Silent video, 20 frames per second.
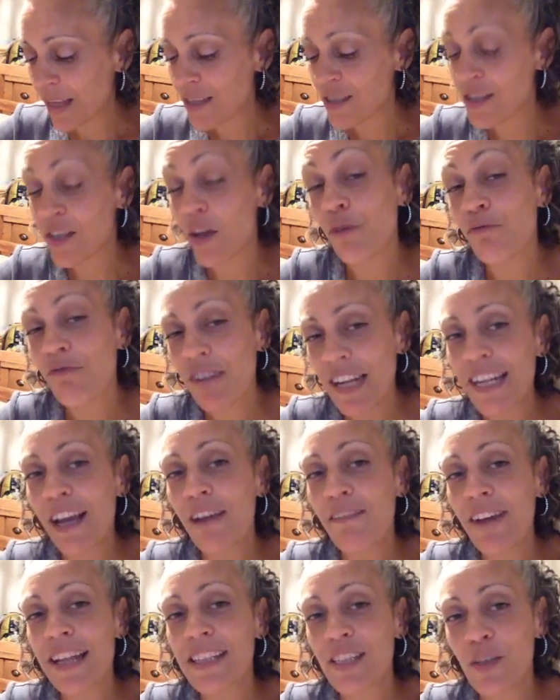So really,
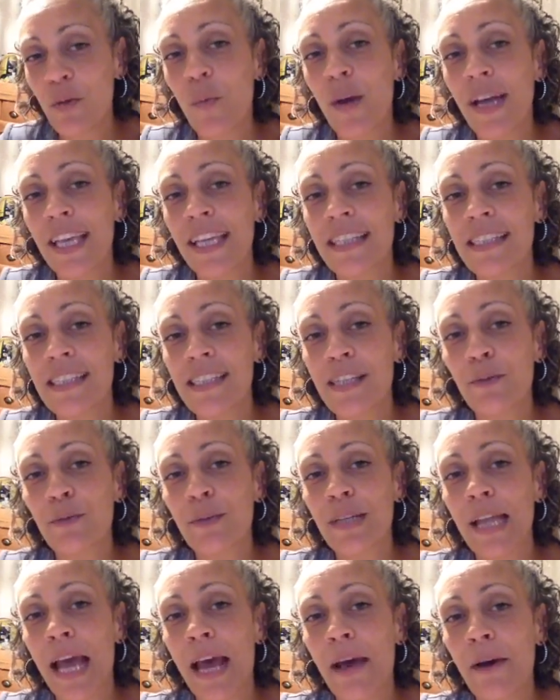I've had to wait until
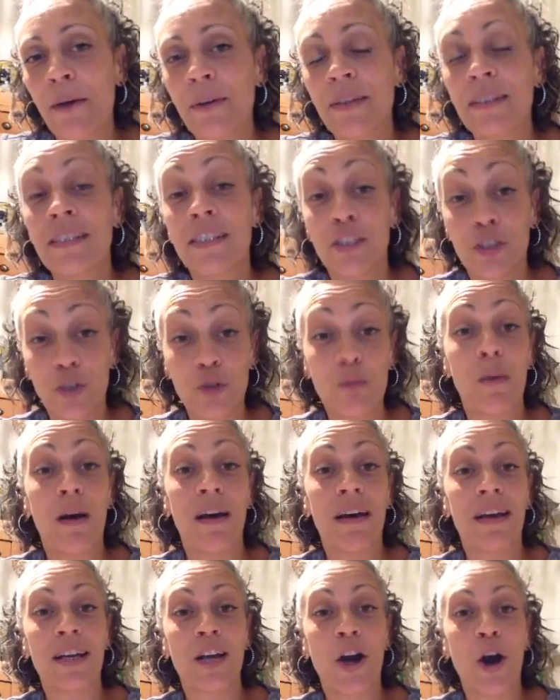now to do
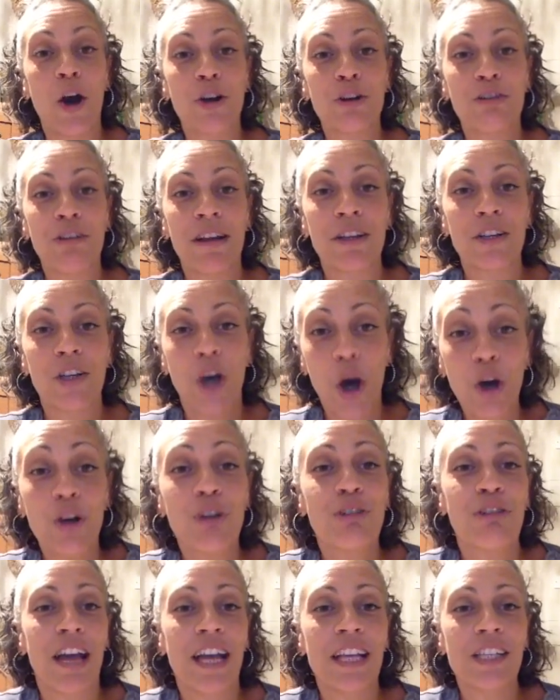my car
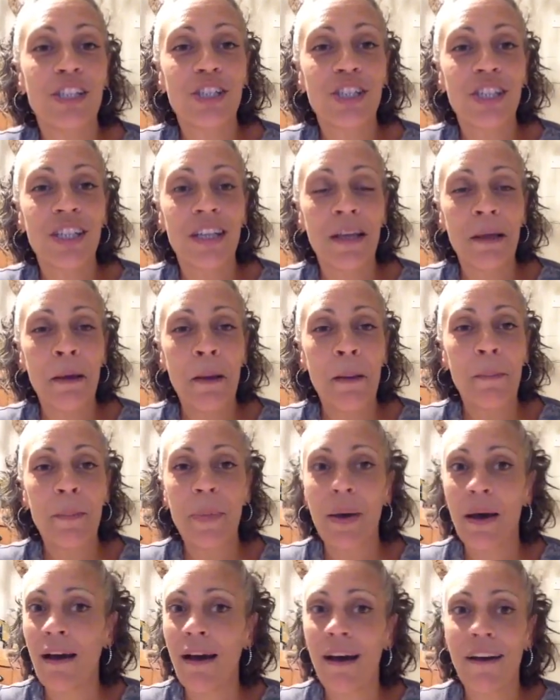crash,
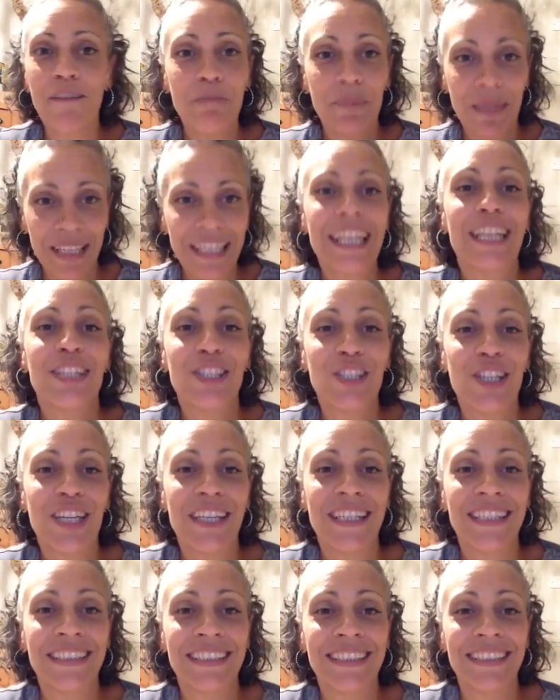but I've been
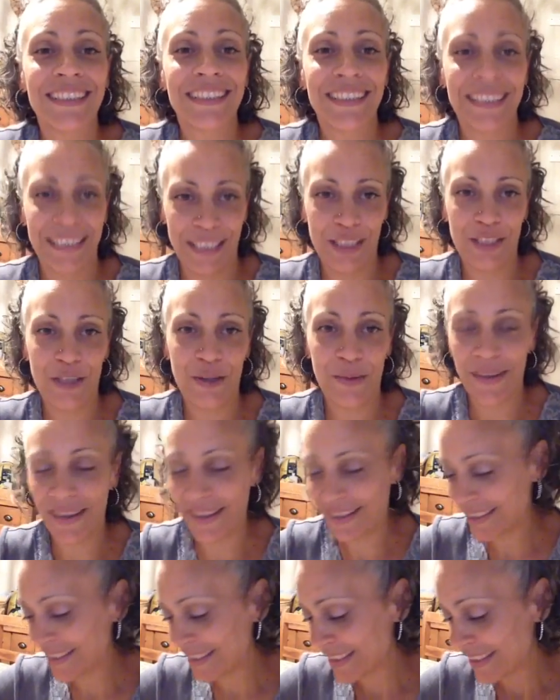itching to do it.